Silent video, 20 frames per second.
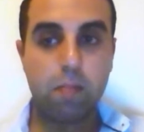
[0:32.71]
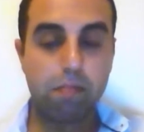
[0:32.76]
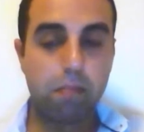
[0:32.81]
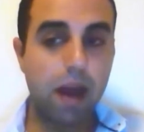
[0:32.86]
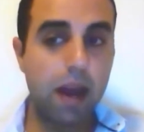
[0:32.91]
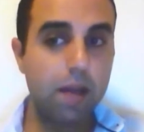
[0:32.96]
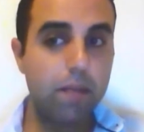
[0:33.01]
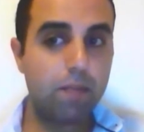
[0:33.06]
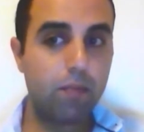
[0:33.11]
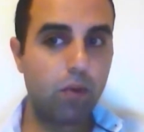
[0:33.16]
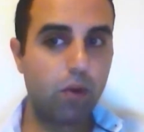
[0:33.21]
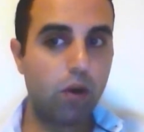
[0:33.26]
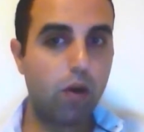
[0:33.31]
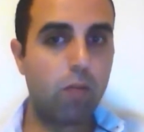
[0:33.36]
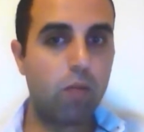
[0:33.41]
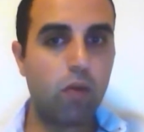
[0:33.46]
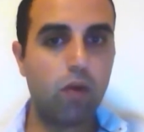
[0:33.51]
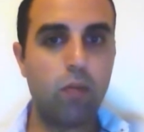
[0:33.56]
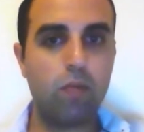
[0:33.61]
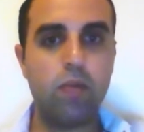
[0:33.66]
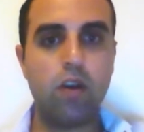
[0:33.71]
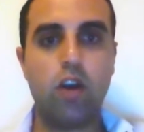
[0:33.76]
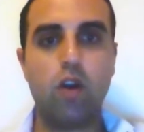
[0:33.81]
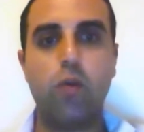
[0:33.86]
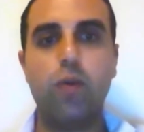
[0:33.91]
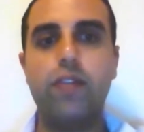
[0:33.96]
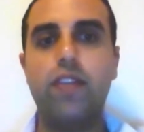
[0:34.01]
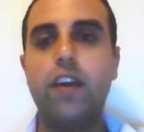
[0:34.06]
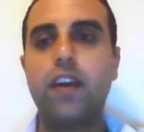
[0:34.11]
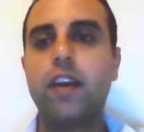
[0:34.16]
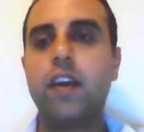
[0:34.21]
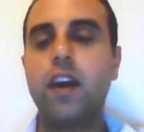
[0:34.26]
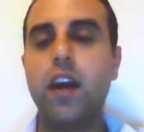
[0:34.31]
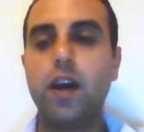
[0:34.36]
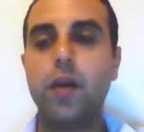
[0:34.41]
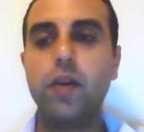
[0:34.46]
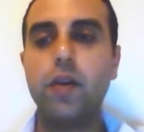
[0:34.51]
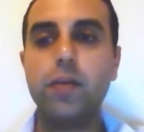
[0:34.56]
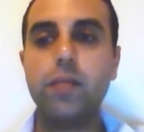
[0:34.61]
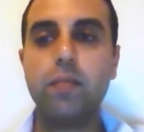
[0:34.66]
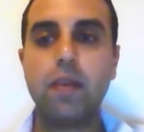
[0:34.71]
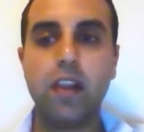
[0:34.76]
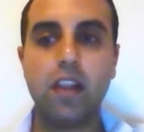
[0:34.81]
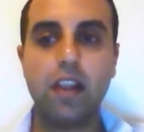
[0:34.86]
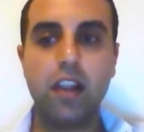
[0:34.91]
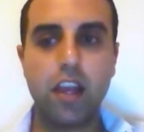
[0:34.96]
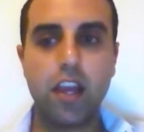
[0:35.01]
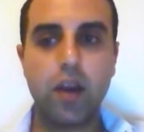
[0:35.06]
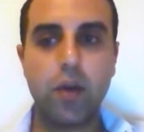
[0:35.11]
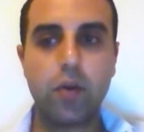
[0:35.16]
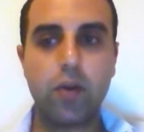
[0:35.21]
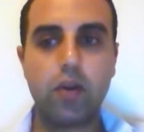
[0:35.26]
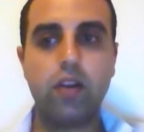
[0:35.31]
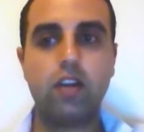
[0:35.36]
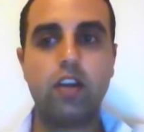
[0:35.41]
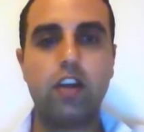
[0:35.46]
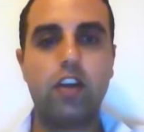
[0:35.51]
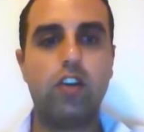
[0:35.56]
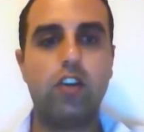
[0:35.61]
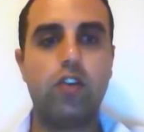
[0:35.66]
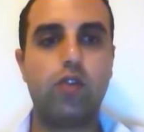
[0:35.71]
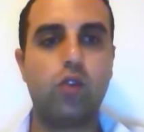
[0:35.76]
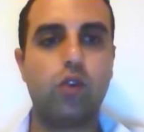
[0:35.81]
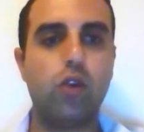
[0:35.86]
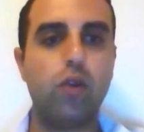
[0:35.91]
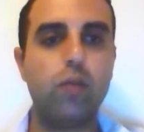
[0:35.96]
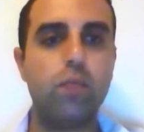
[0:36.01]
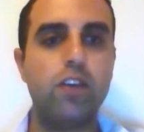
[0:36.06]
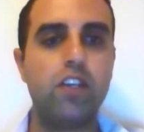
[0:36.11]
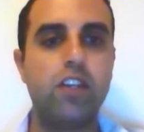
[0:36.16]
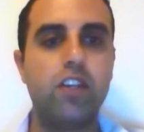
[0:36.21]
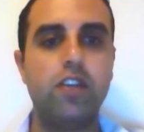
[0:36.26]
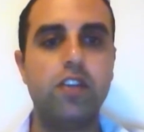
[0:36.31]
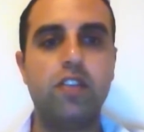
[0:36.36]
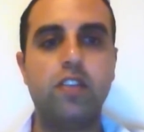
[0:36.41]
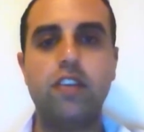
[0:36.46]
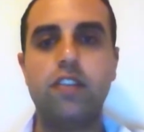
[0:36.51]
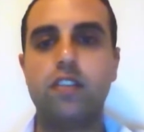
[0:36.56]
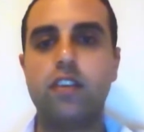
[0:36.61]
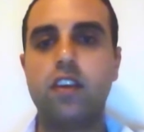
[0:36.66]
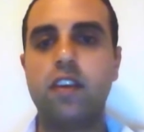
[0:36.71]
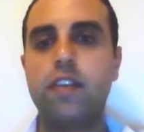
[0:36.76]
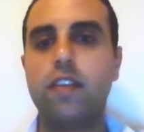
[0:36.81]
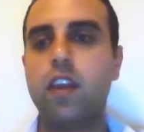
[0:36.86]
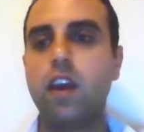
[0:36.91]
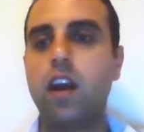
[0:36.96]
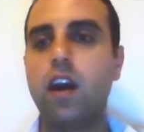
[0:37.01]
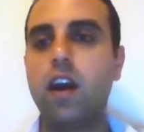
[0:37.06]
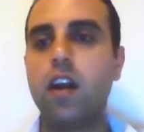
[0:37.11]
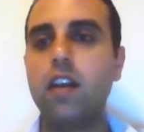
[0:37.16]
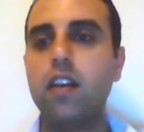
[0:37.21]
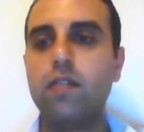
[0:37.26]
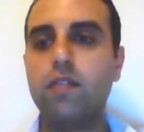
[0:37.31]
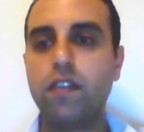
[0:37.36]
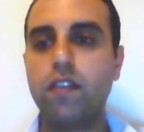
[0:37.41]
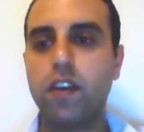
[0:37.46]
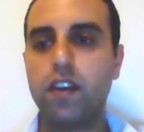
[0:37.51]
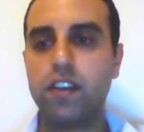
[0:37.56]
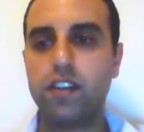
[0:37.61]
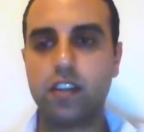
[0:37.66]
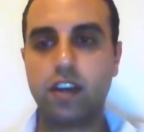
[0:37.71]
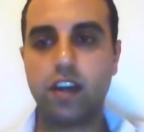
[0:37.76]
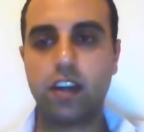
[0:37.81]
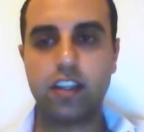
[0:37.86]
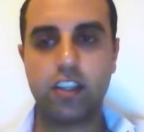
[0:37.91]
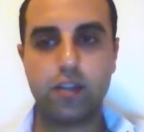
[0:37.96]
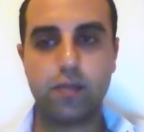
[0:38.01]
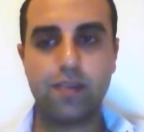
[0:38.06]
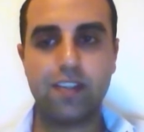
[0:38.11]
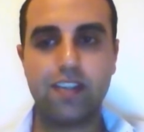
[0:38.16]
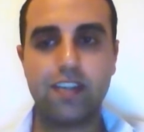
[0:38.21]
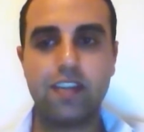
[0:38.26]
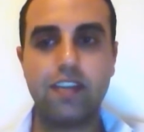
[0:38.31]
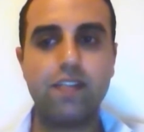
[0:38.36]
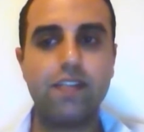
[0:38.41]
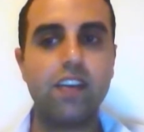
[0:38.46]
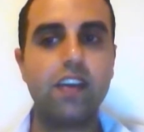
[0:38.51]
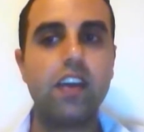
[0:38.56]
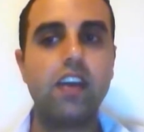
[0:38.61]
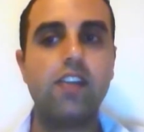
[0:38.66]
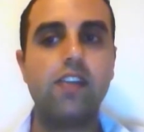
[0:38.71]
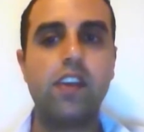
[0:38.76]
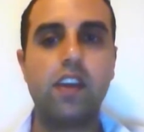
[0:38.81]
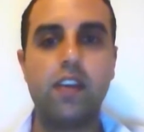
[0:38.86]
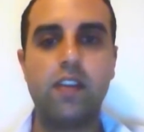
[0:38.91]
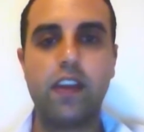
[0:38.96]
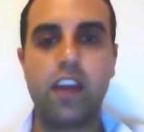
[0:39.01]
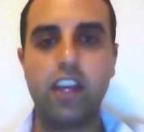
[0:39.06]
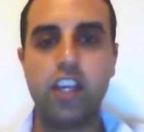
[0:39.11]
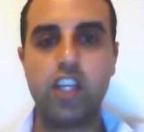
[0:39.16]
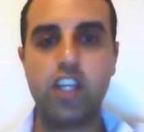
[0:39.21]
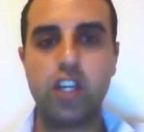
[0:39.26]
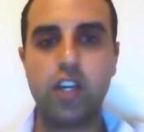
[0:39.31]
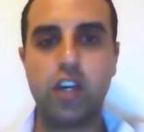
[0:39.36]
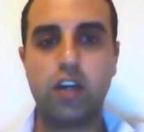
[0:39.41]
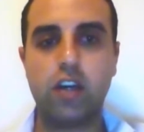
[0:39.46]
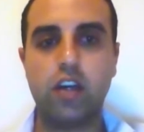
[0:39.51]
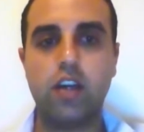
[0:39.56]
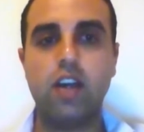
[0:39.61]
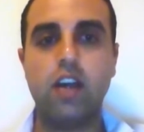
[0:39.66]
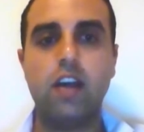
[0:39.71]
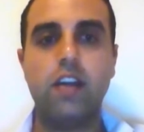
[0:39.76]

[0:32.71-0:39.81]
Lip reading: My problem with the current malarial control measures is that they aren't very site-specific in their nature.